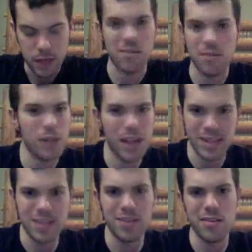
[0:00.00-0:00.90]
So the plot
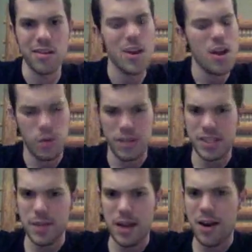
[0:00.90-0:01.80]
deals with
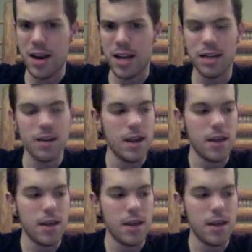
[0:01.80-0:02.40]
Tim and Eric.